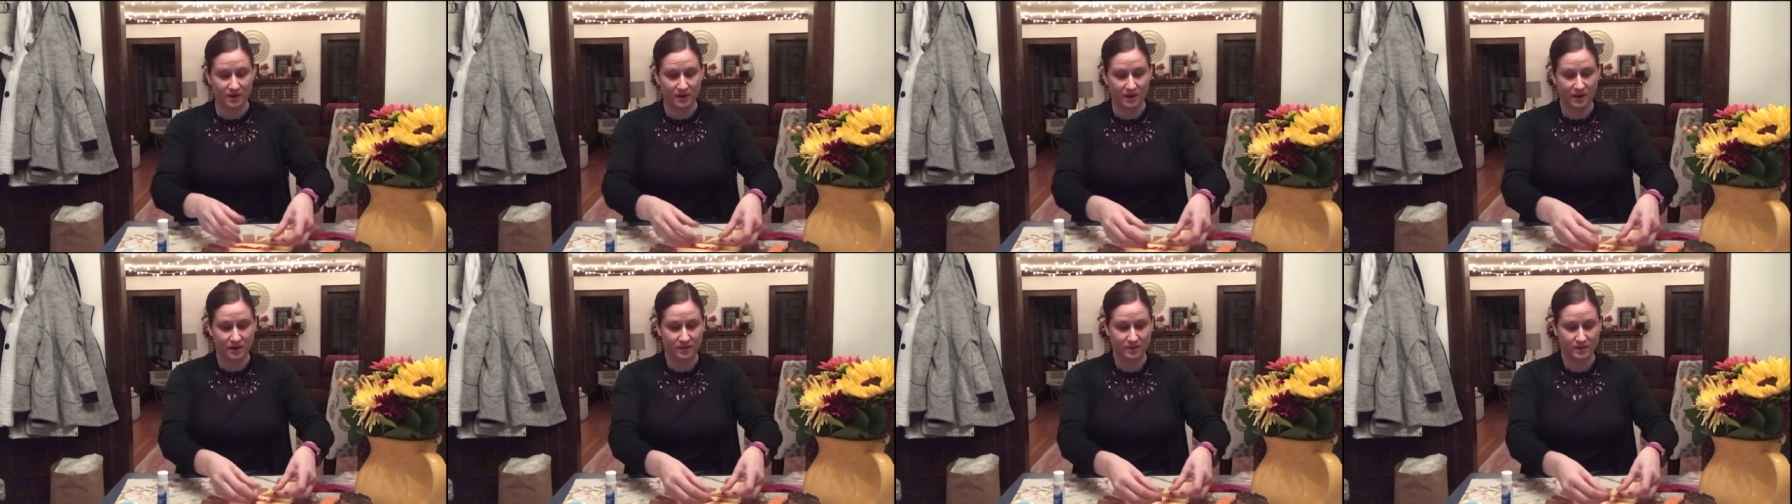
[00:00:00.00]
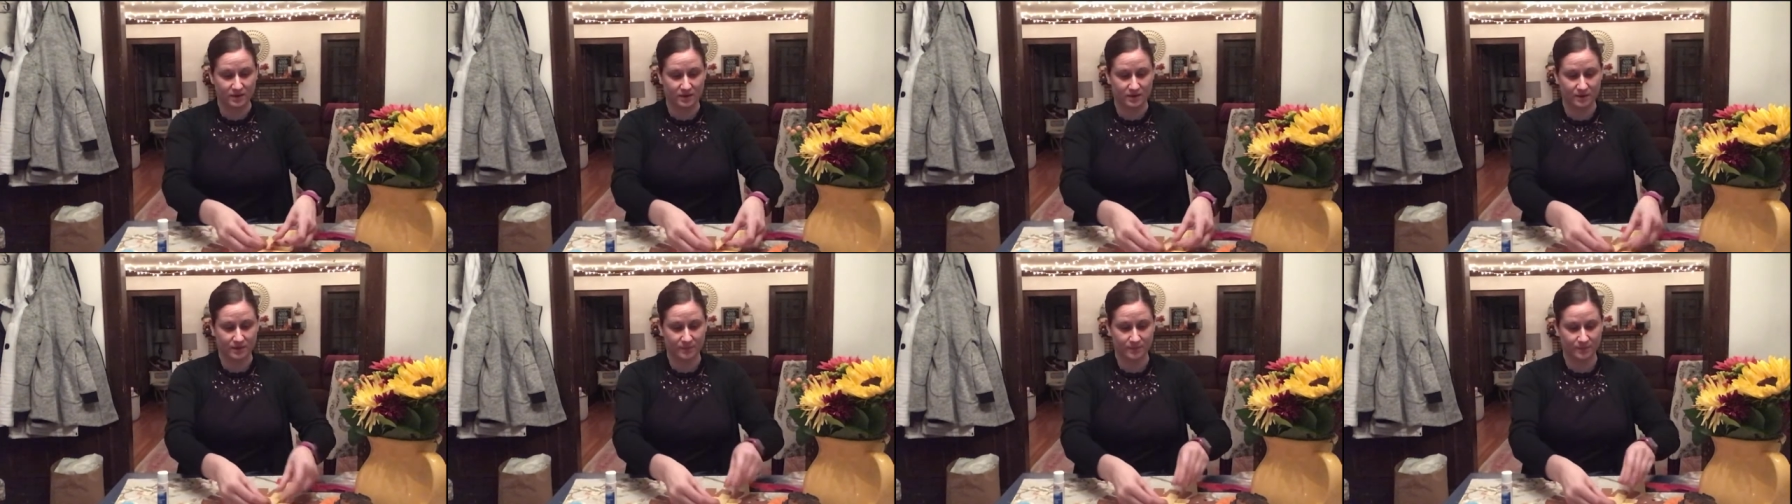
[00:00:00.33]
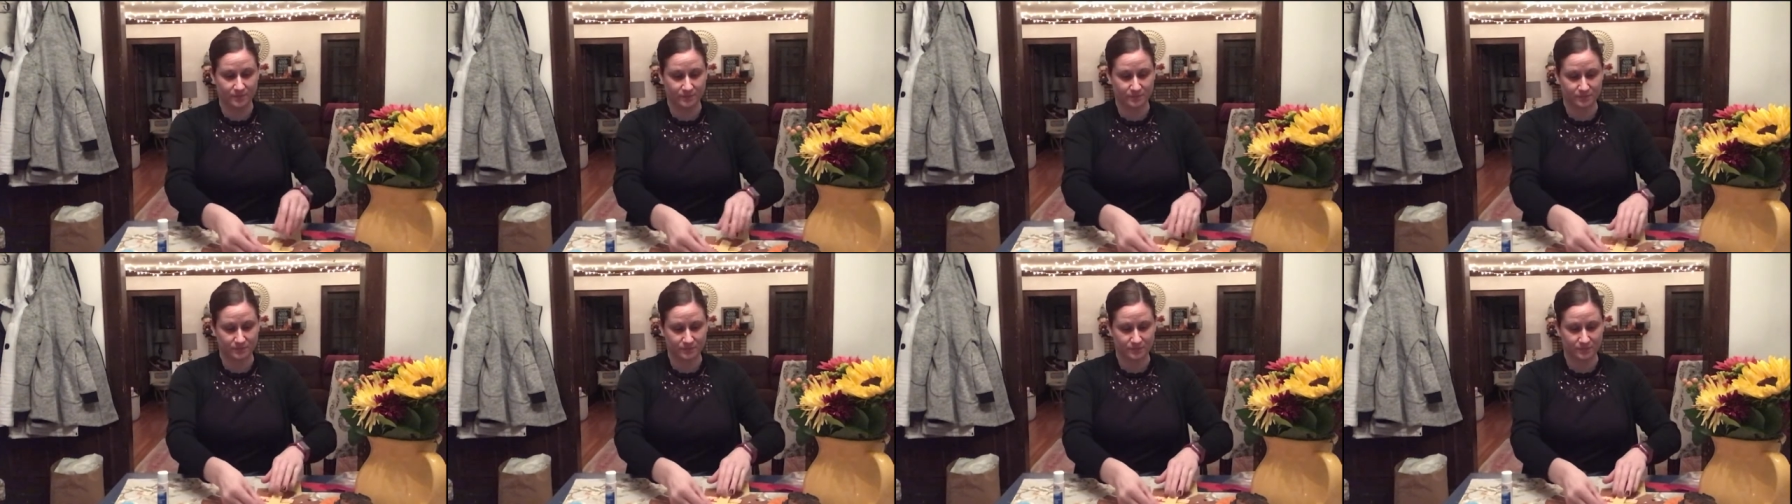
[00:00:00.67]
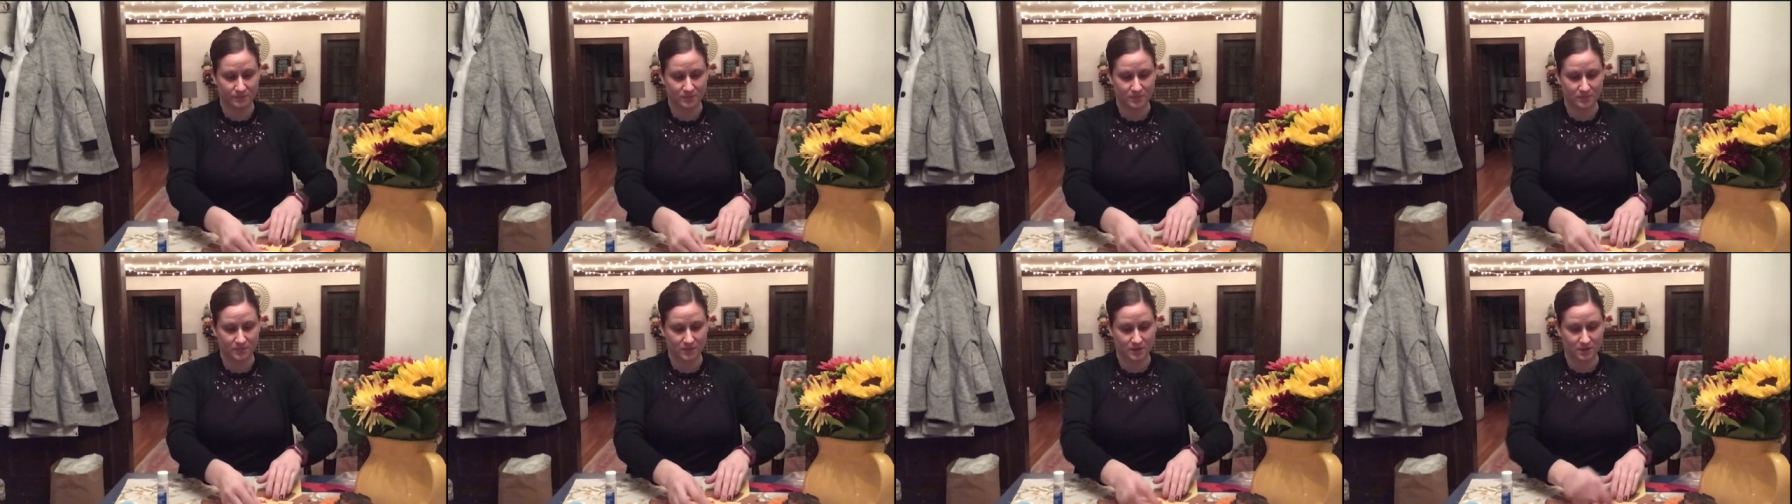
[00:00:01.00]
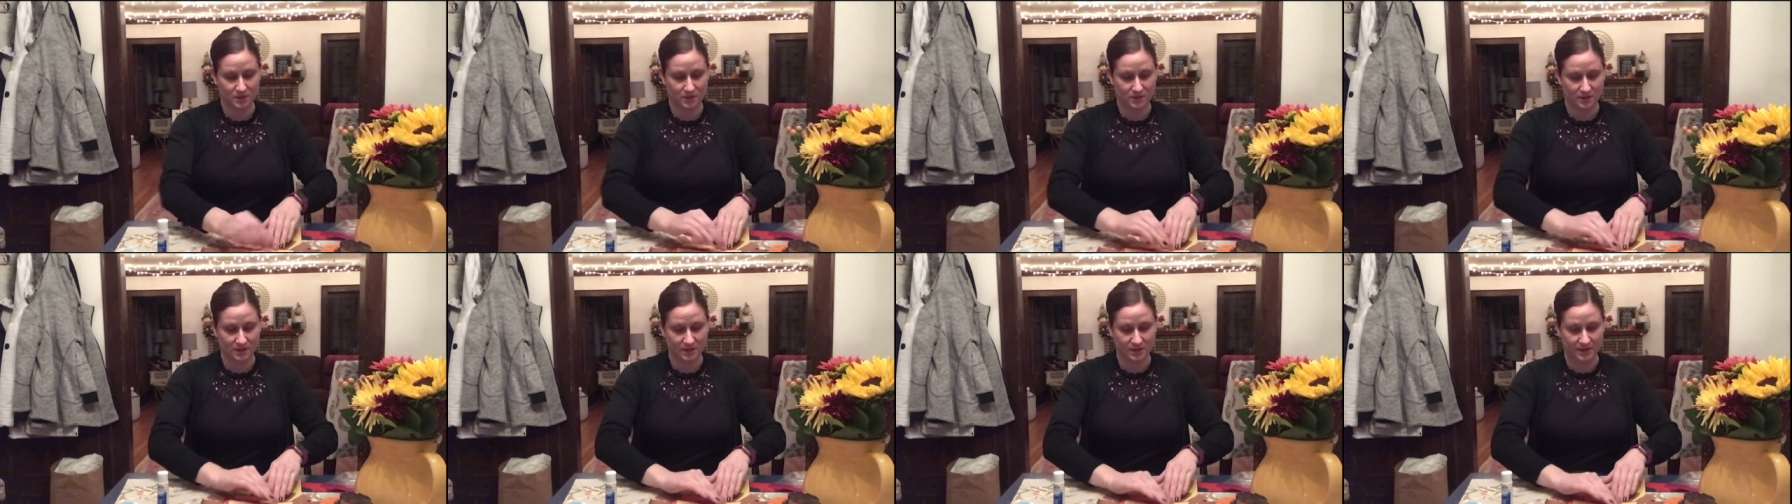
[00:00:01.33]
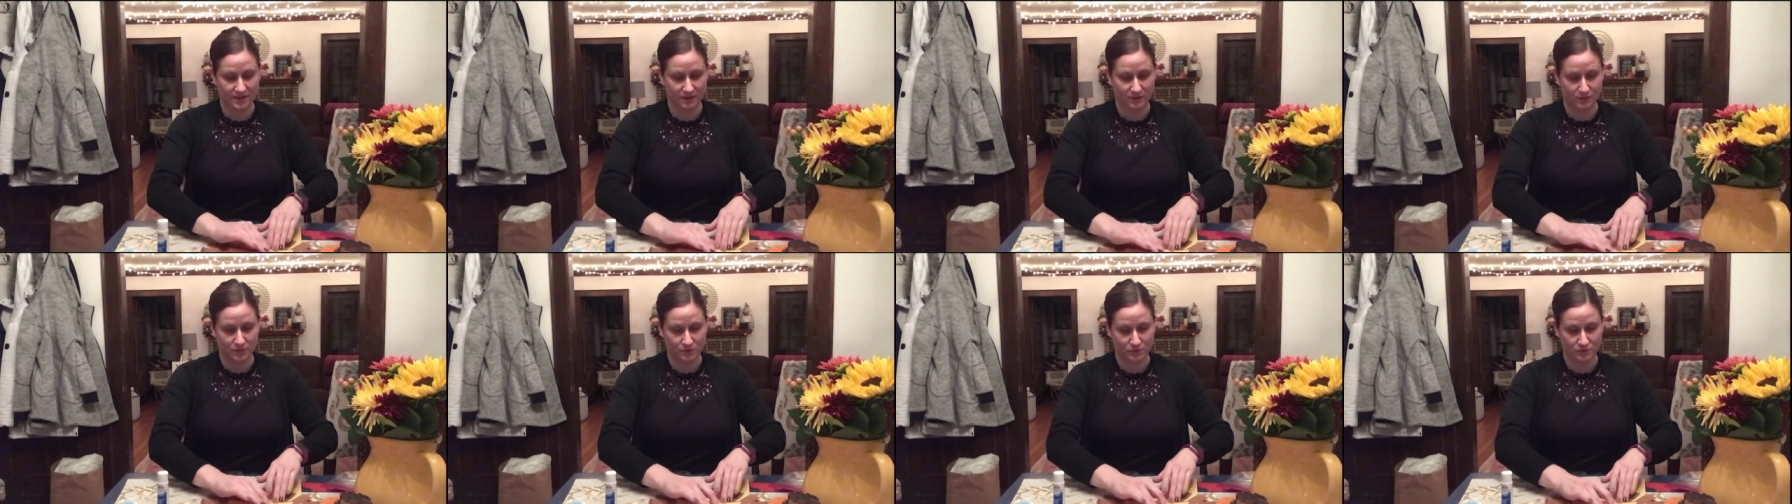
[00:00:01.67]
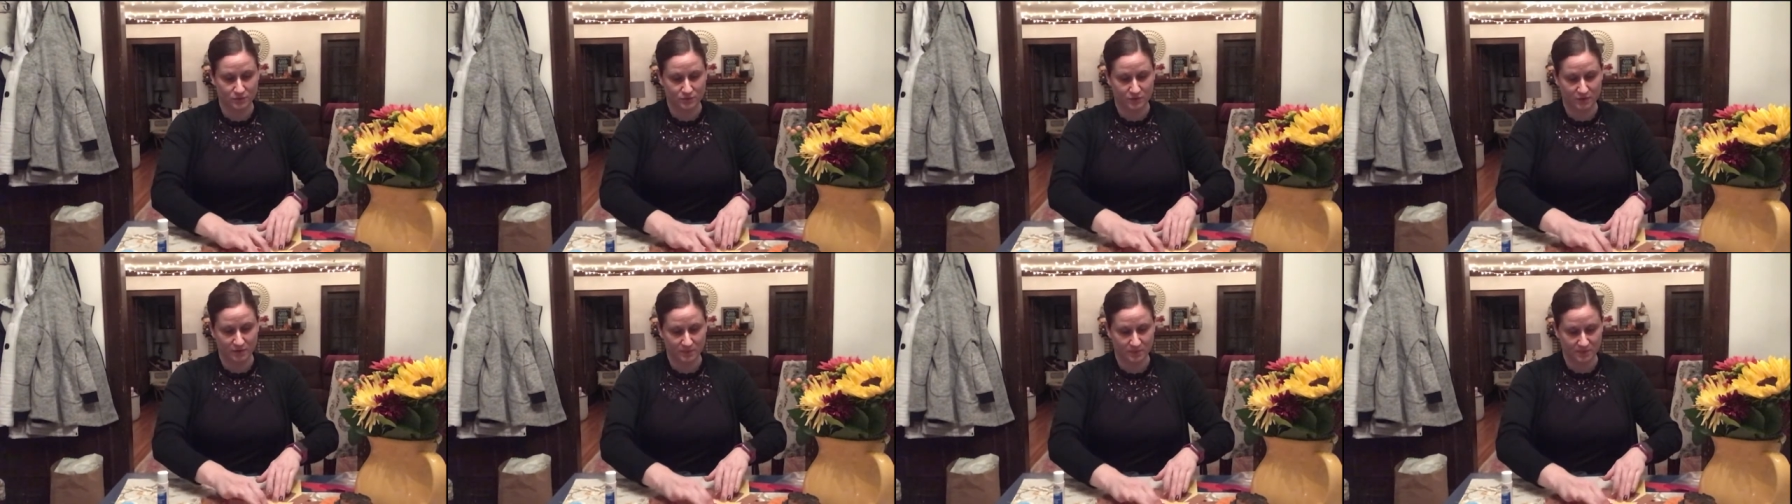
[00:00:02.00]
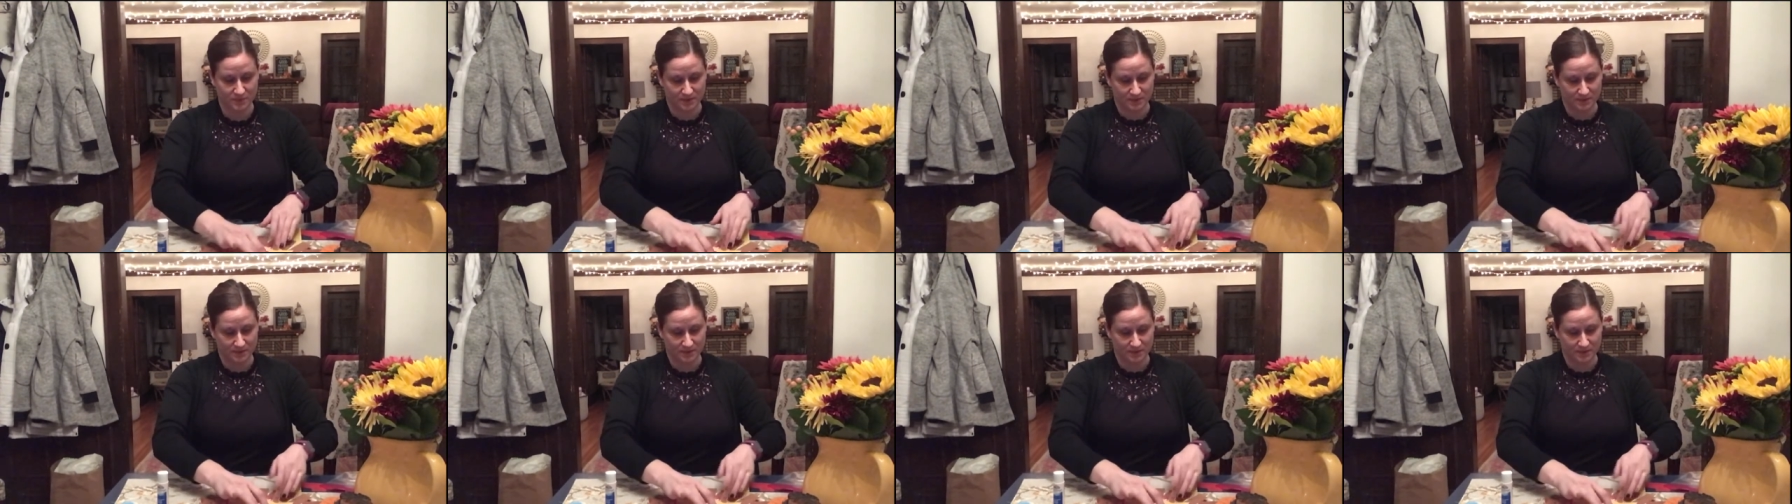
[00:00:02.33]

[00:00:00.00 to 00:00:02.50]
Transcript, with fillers: other yellow strips.